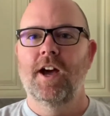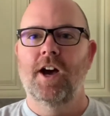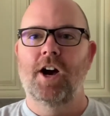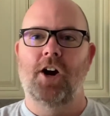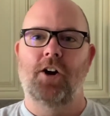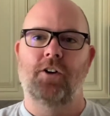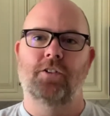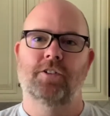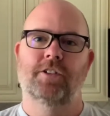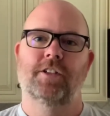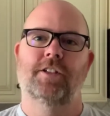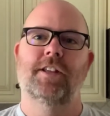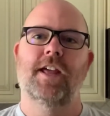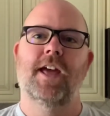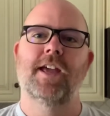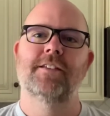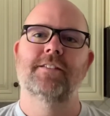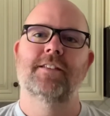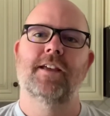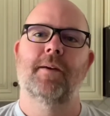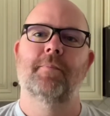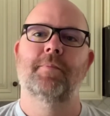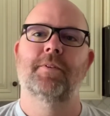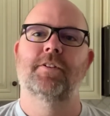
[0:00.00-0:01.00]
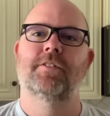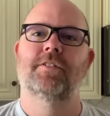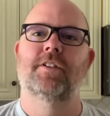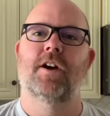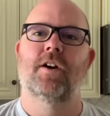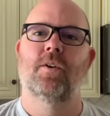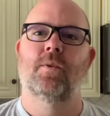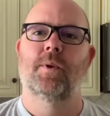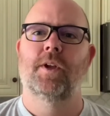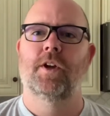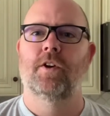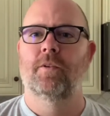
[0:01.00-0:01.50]
On today's
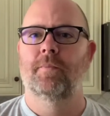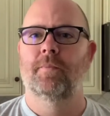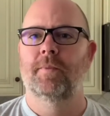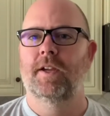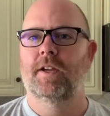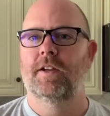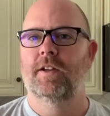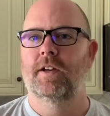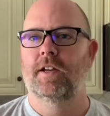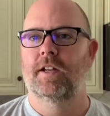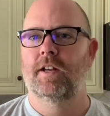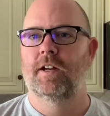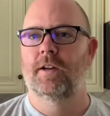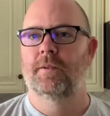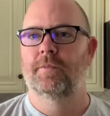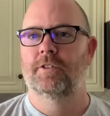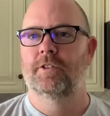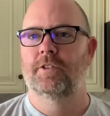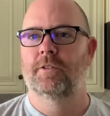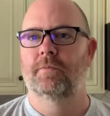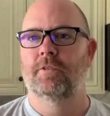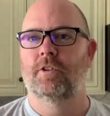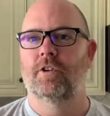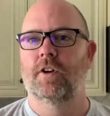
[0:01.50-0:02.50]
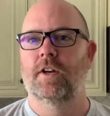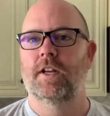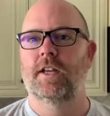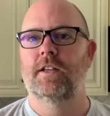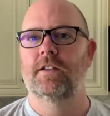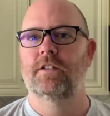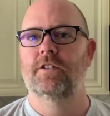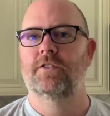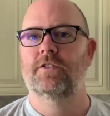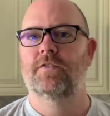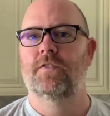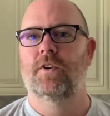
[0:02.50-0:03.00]
episode, we're gonna be cooking up some
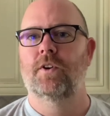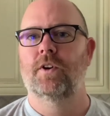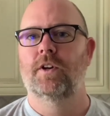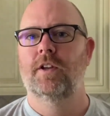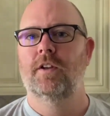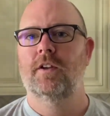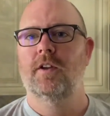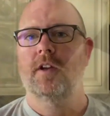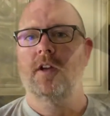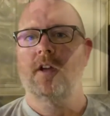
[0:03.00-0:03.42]
greens for you.